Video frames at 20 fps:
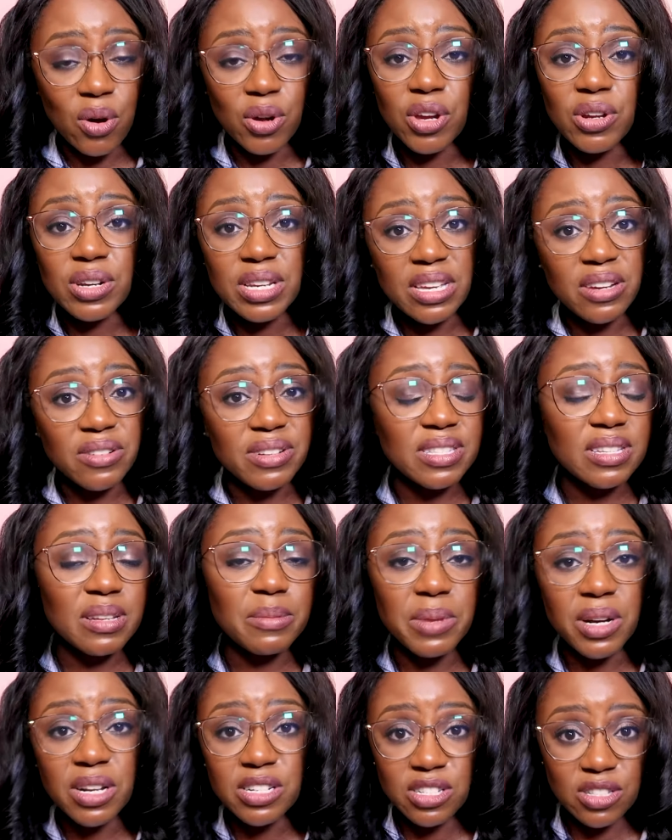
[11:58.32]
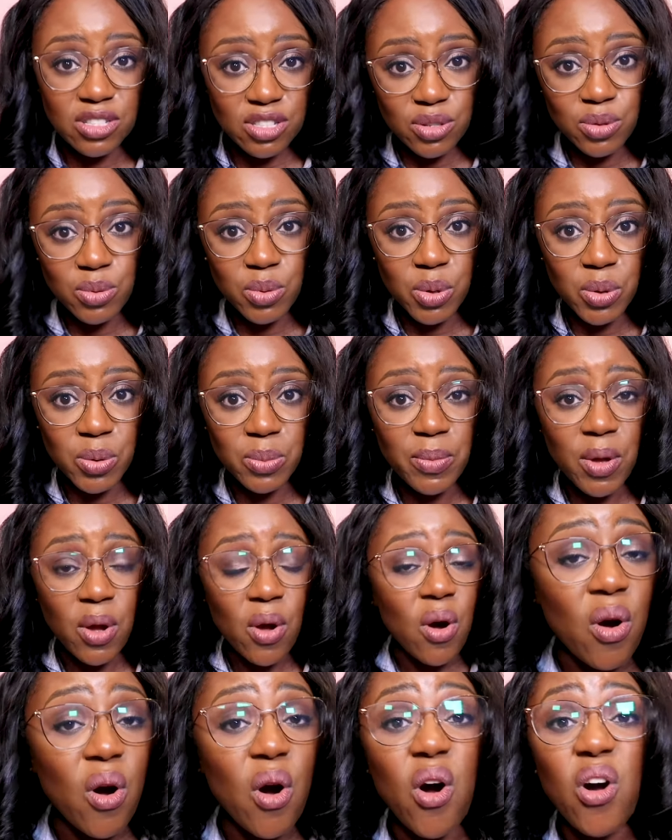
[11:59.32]
or your nearest emergency room,
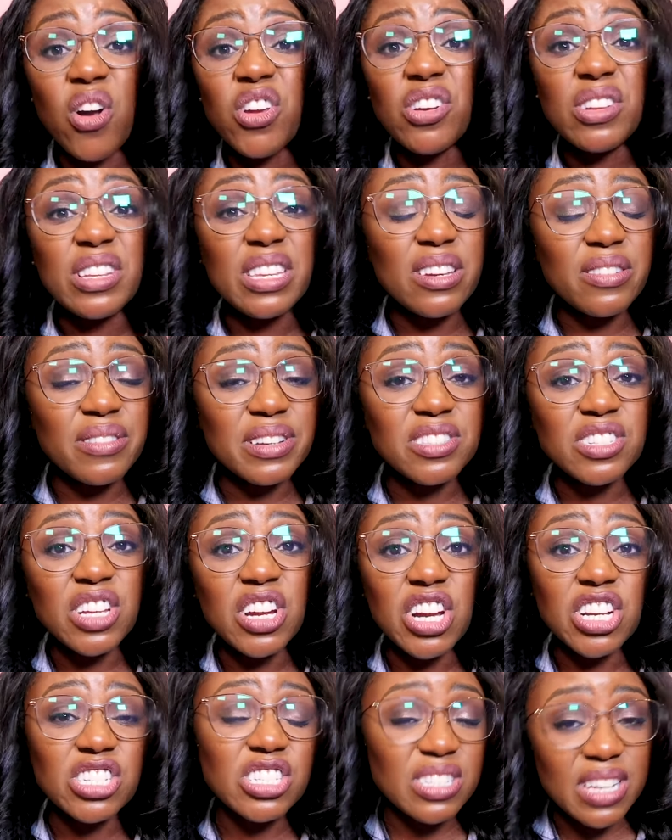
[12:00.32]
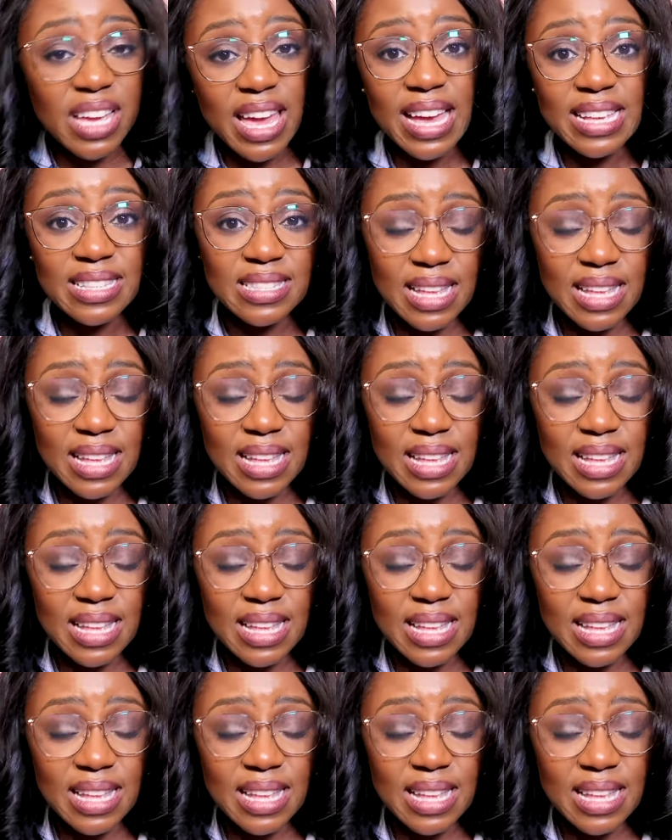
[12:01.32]
or your nearest urgent care